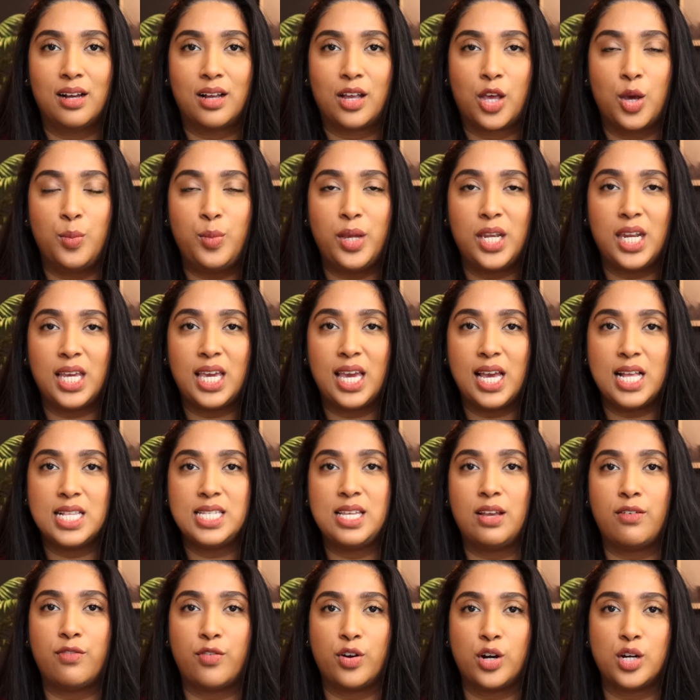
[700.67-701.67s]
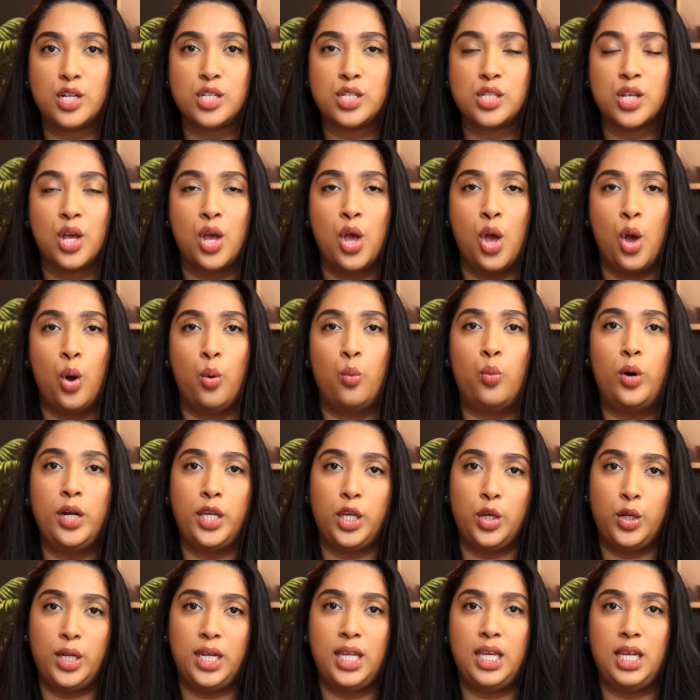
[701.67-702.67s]
Communicating first what
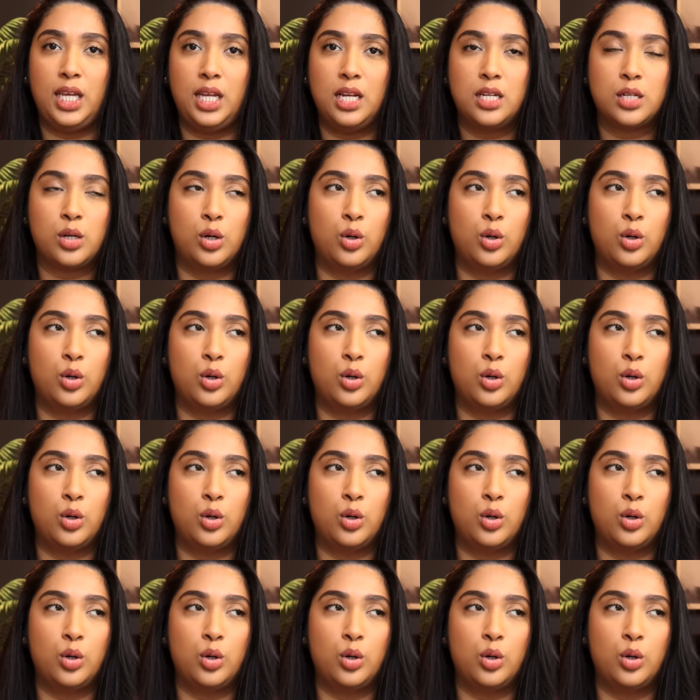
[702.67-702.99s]
you need